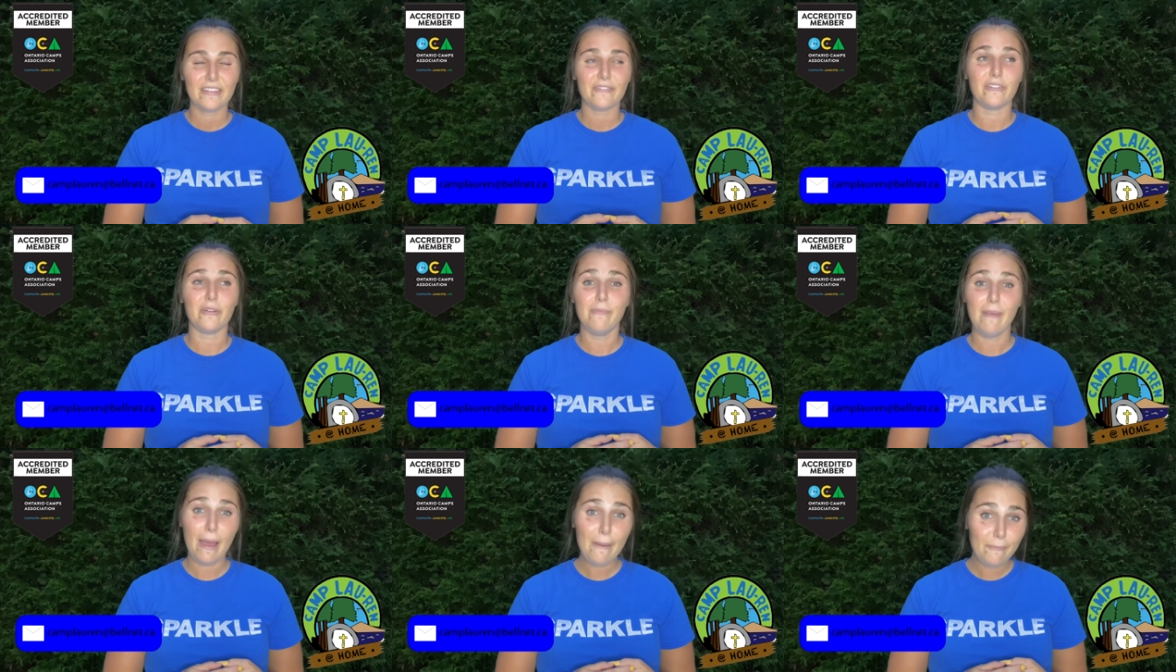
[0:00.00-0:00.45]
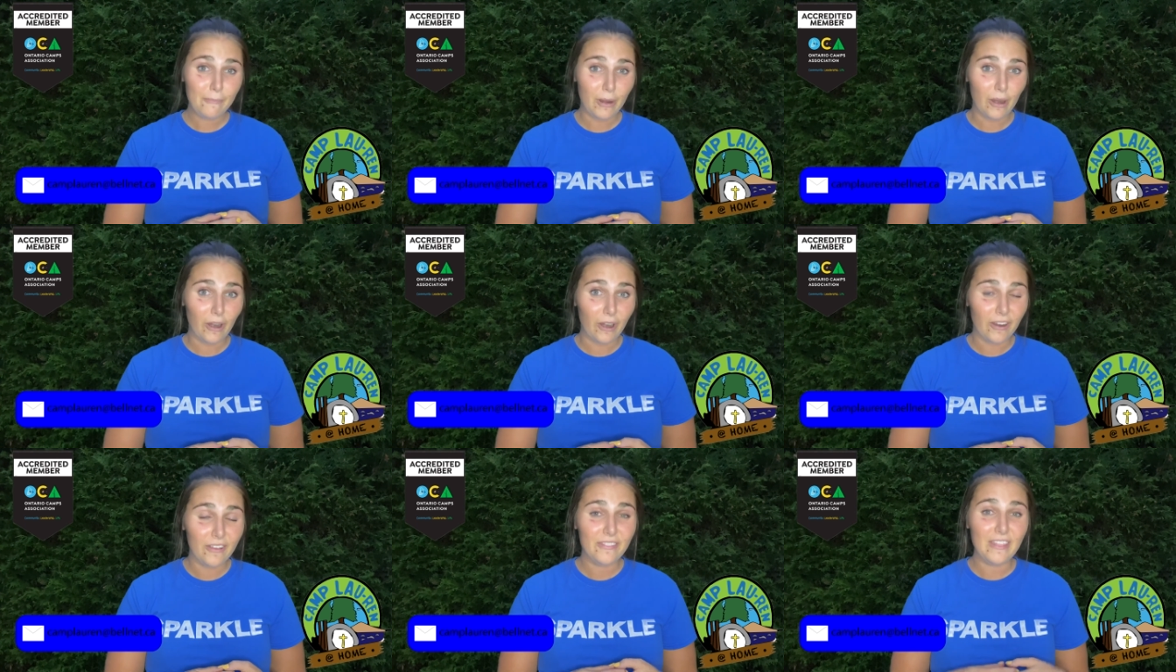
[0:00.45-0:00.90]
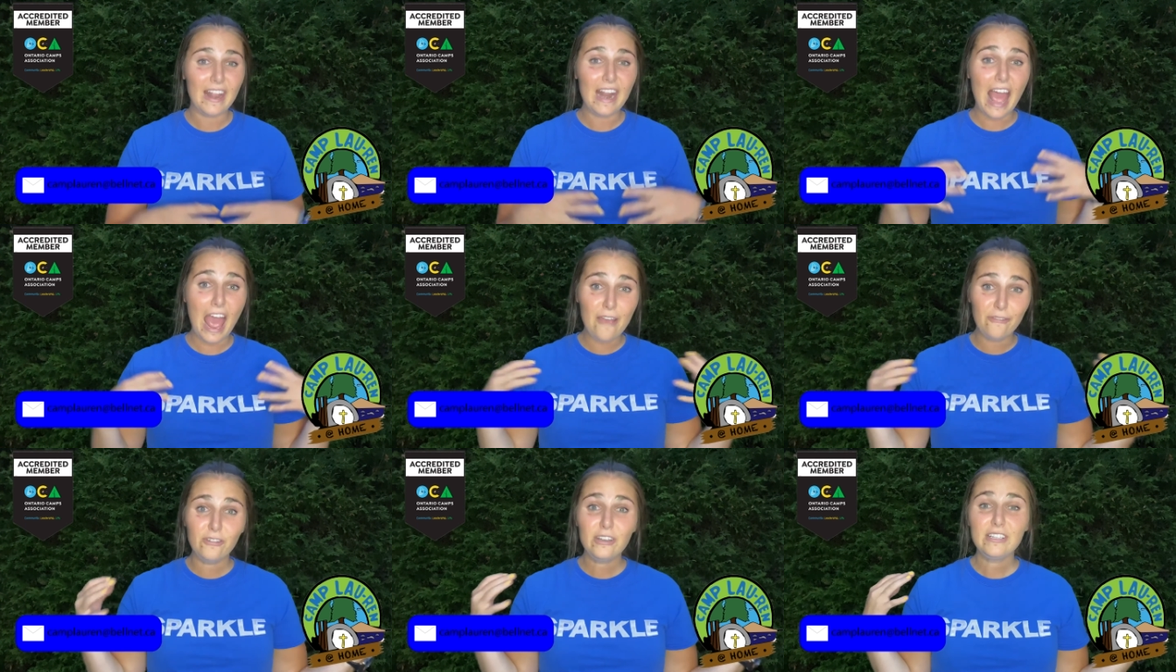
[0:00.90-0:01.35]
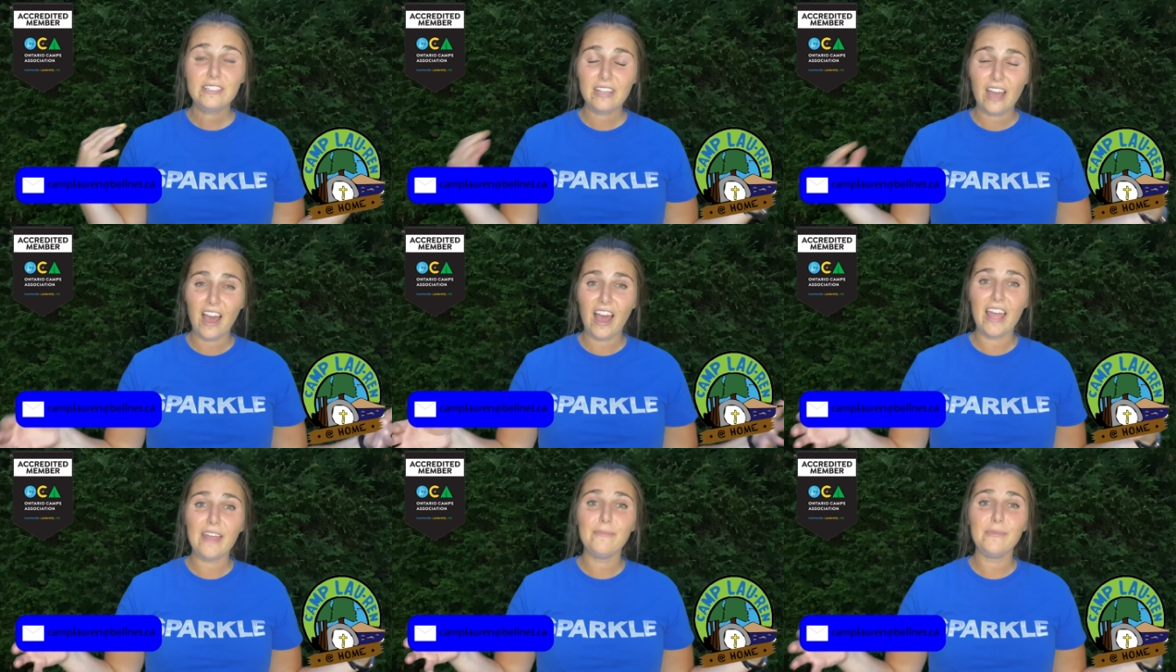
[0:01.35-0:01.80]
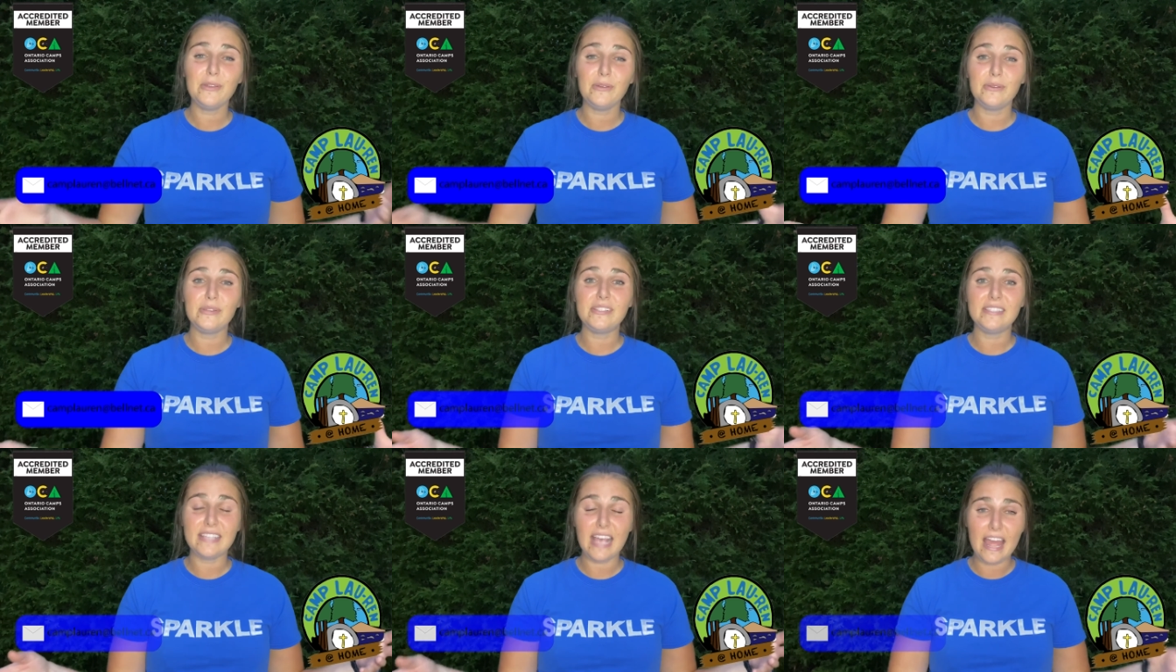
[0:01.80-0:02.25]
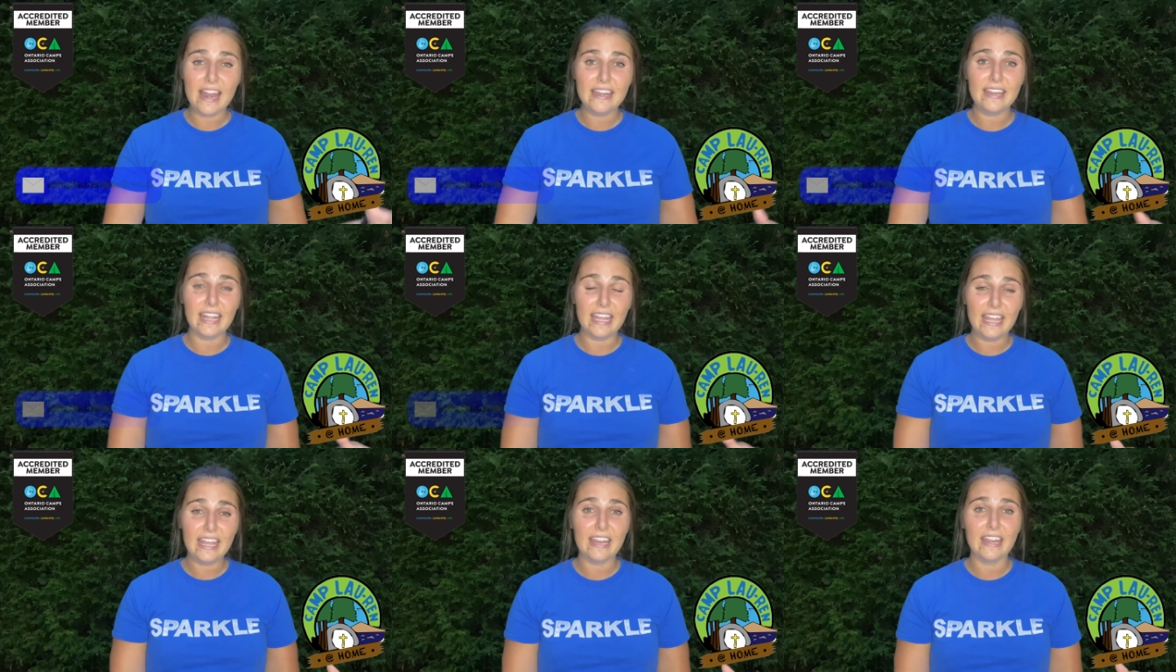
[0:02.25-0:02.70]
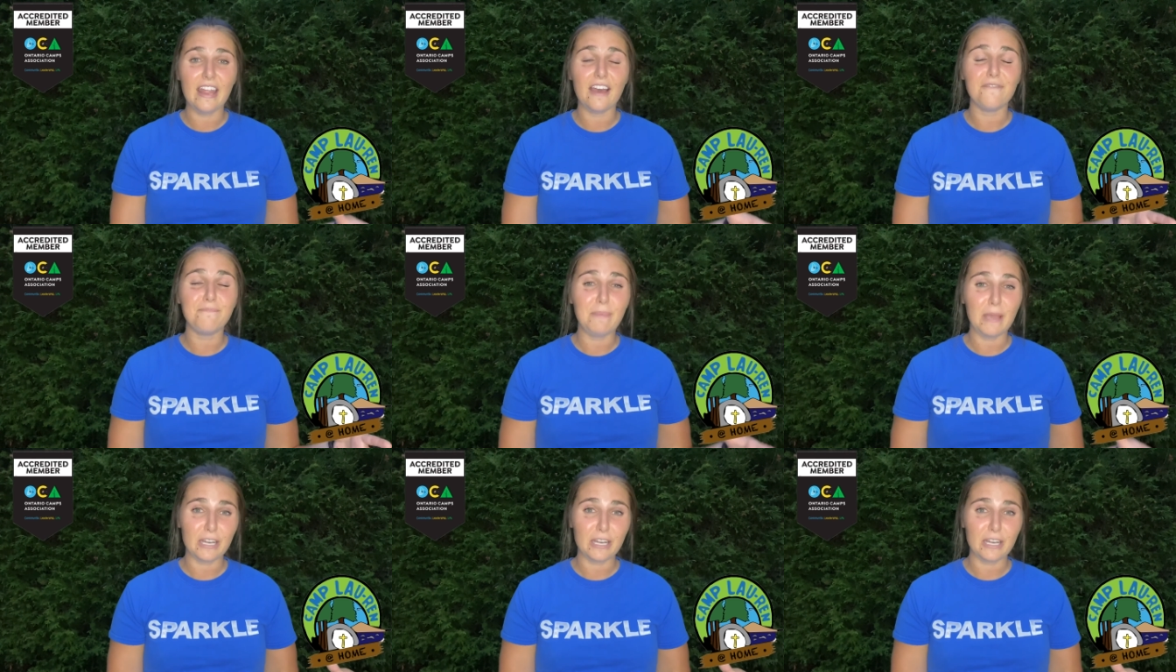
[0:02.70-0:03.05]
Remember that every time you send in a